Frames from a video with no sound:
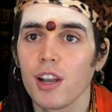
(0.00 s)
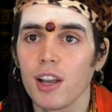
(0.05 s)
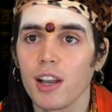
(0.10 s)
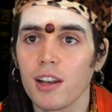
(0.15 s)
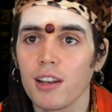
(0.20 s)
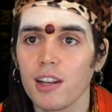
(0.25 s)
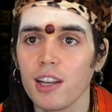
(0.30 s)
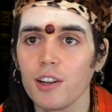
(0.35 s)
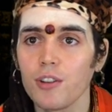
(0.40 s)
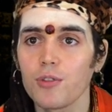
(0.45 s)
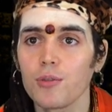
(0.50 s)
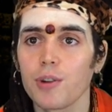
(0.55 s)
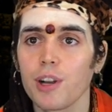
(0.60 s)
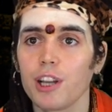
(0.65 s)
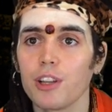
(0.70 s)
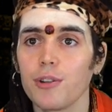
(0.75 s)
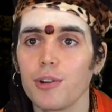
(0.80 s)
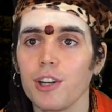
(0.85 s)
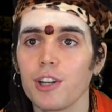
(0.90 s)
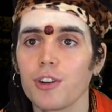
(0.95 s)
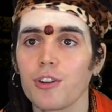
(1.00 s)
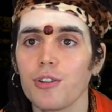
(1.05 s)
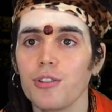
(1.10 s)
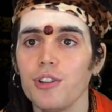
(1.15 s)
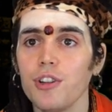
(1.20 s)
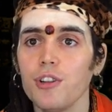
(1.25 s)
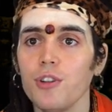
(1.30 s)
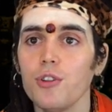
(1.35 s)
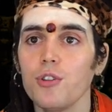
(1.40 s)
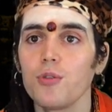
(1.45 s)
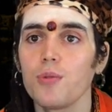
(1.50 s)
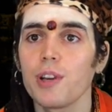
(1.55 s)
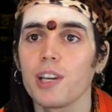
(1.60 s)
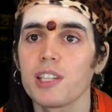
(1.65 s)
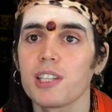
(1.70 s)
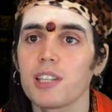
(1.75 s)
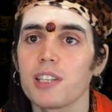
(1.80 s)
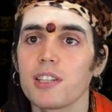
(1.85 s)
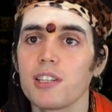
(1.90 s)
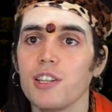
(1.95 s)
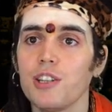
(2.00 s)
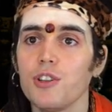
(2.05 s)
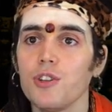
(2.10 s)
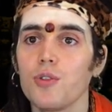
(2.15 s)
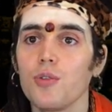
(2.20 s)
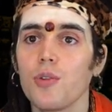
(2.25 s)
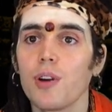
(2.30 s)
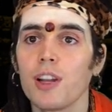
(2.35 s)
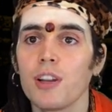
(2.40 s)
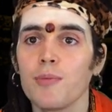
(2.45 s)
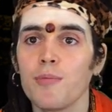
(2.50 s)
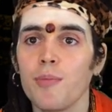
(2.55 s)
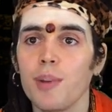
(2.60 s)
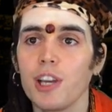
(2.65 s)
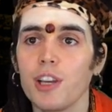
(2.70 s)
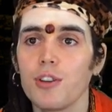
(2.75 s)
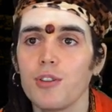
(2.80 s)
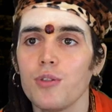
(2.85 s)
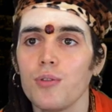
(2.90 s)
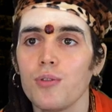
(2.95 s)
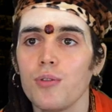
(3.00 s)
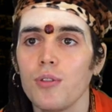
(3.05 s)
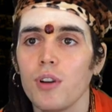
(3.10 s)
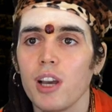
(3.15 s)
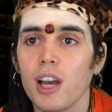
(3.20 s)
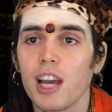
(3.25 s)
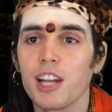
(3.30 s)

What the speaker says: linked together and continue to exist in you and make you